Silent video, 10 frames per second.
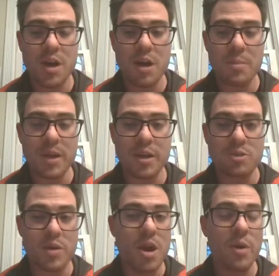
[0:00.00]
because
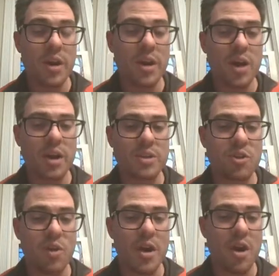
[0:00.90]
we know it can cause
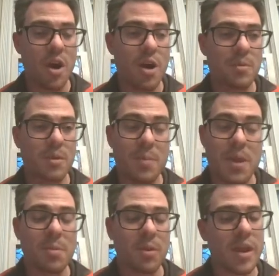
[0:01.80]
great harm to
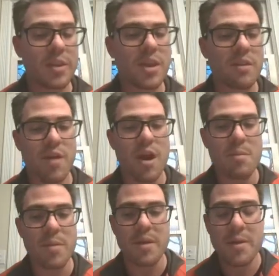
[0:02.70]
people and the environment.